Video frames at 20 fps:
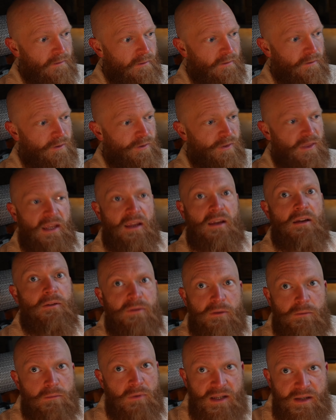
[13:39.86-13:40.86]
think of
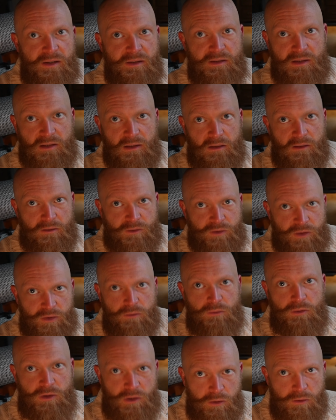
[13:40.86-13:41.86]
a reason
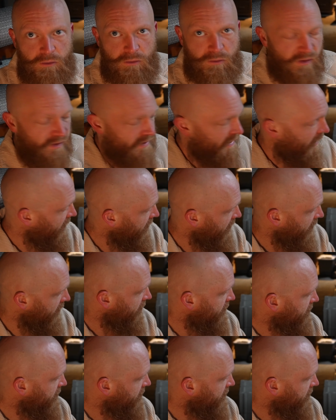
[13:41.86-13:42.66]
to use any of the